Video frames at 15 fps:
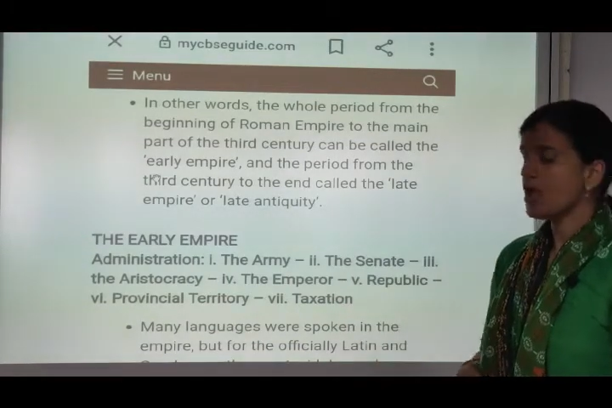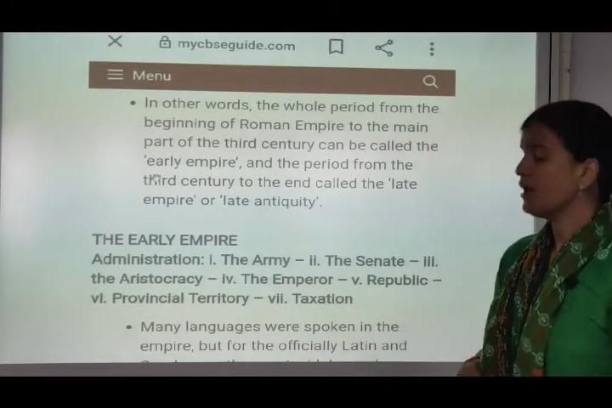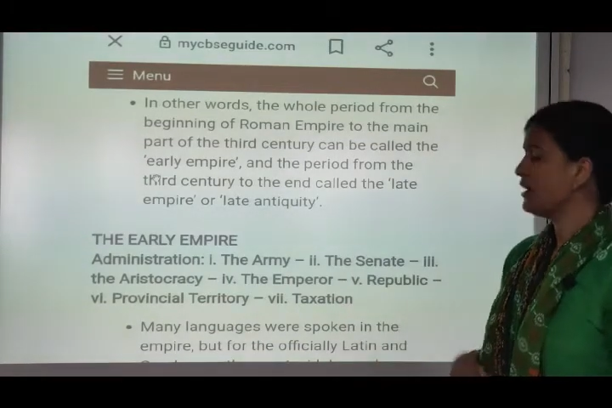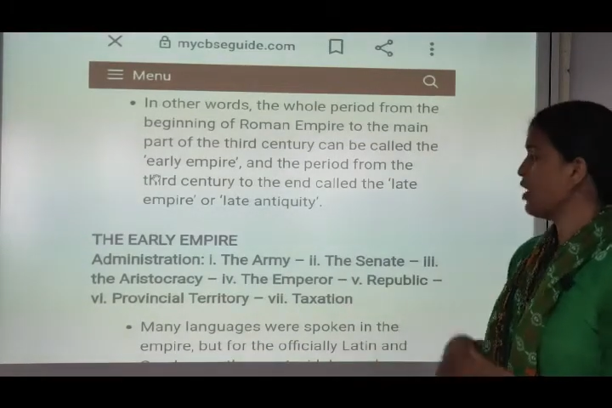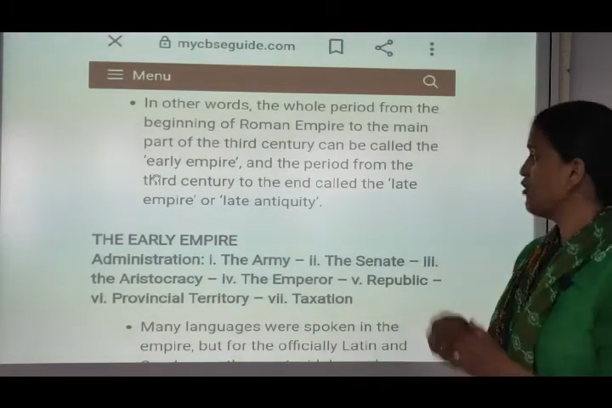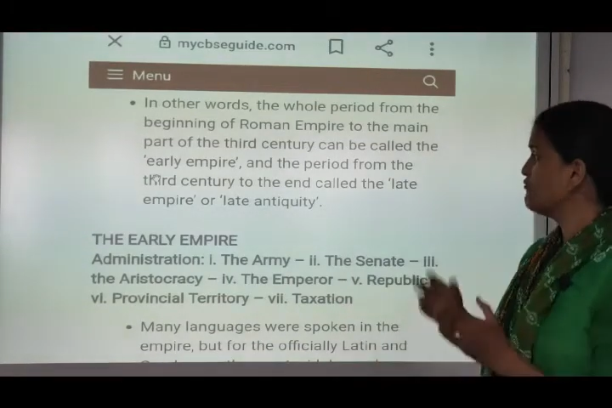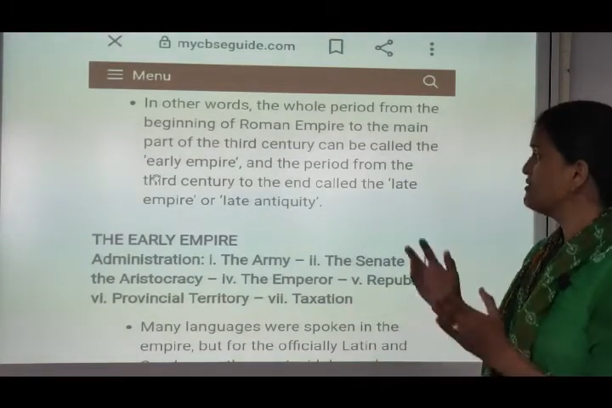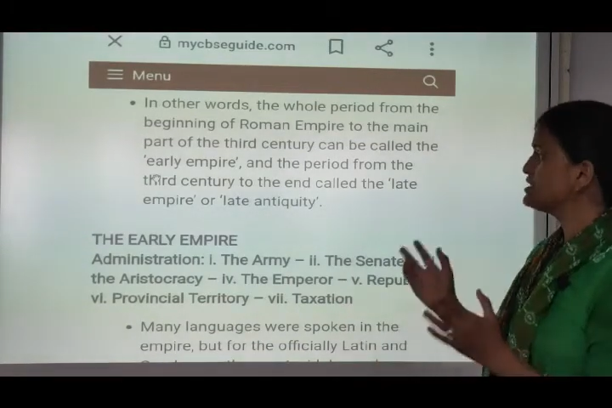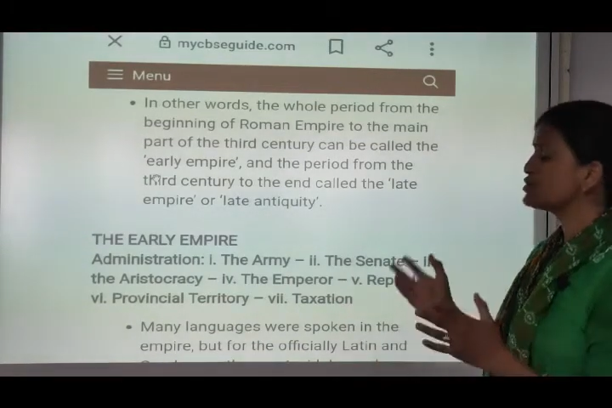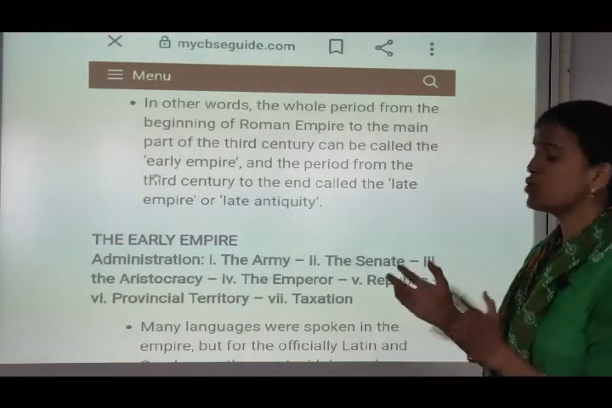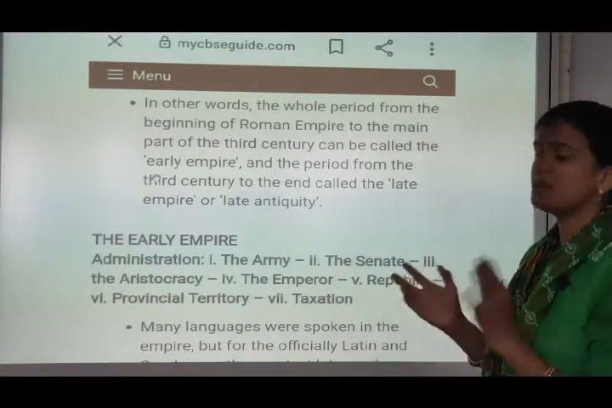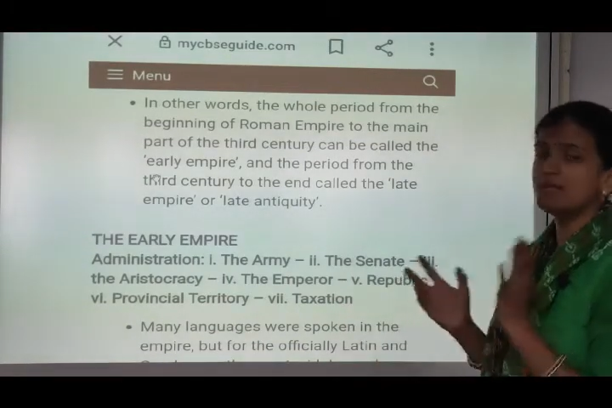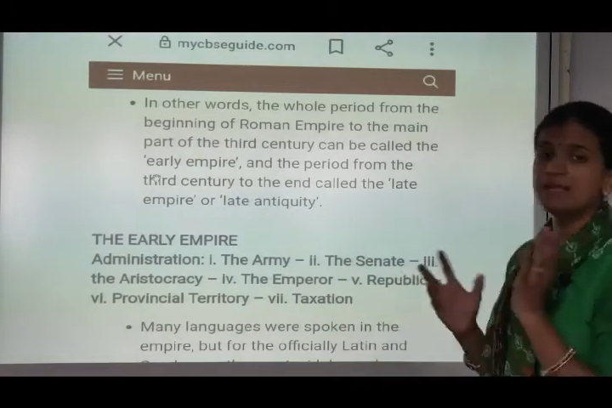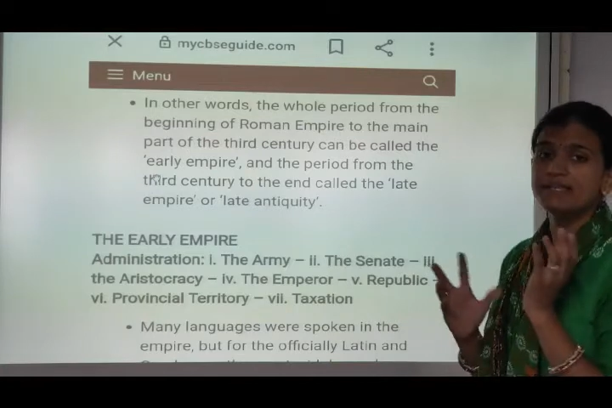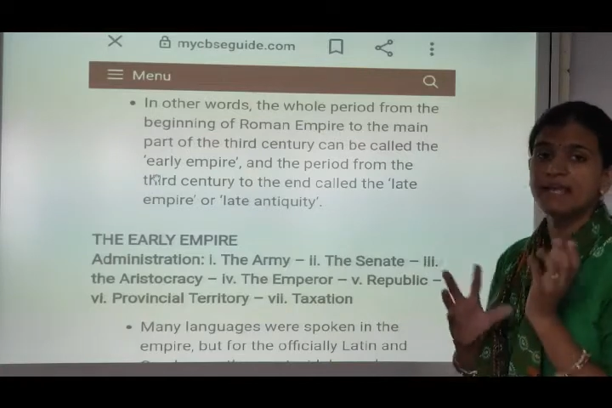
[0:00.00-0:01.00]
And now we
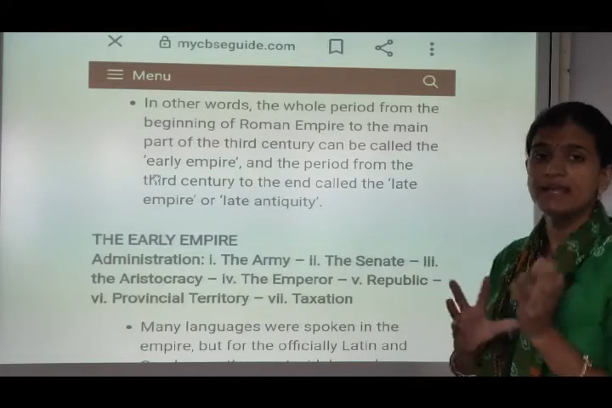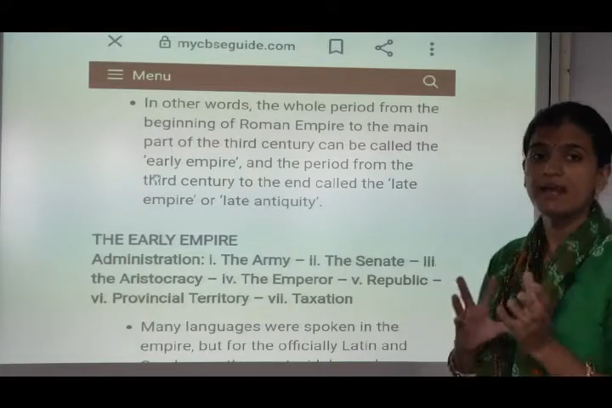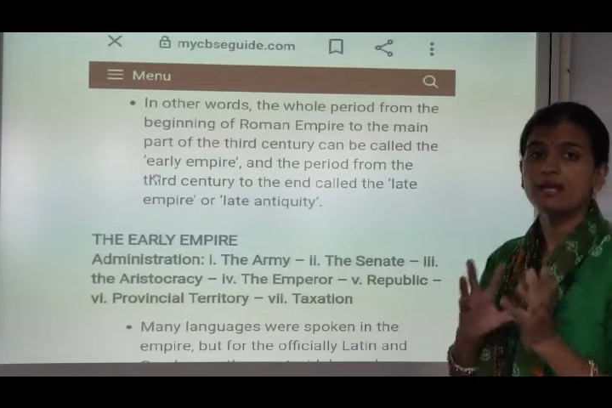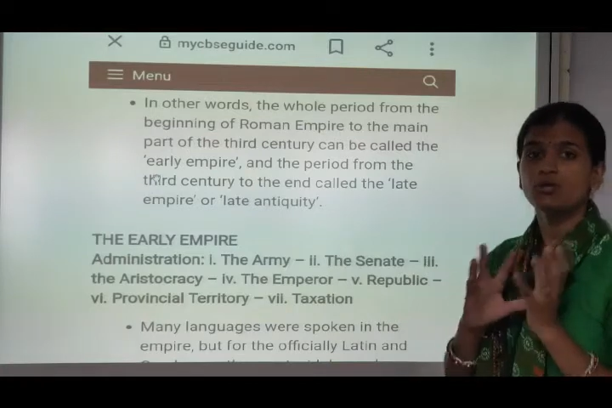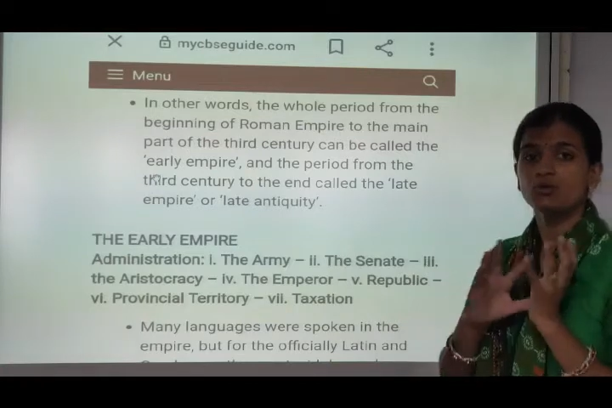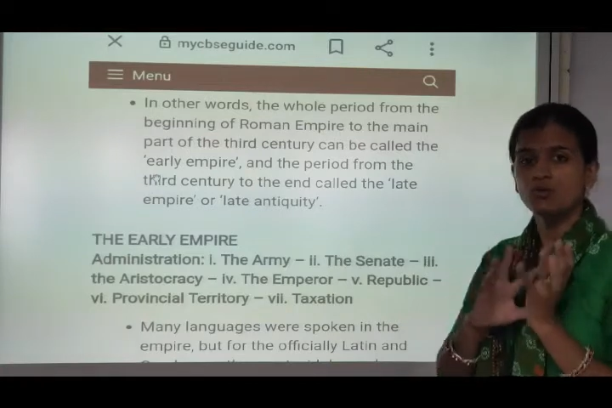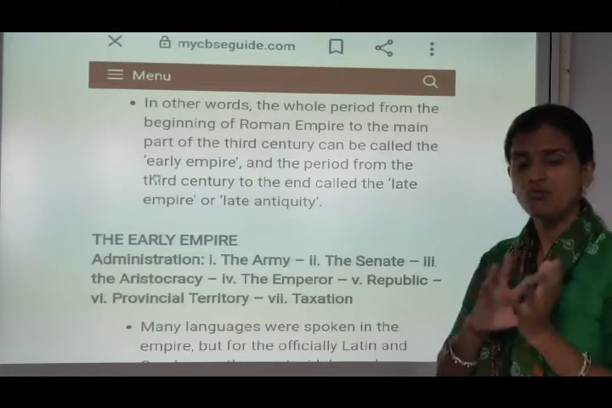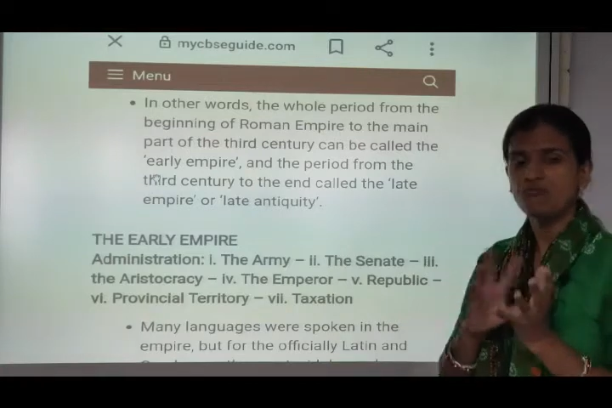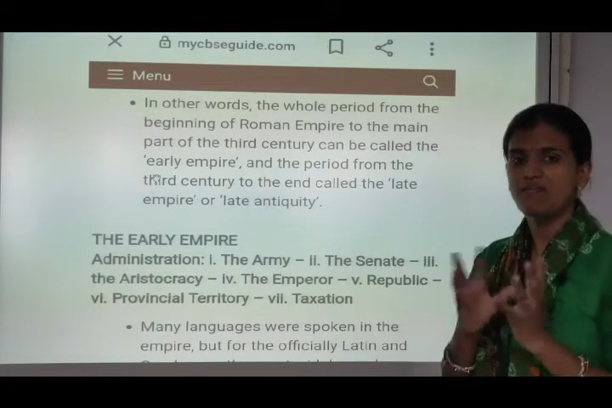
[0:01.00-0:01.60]
saw that there are two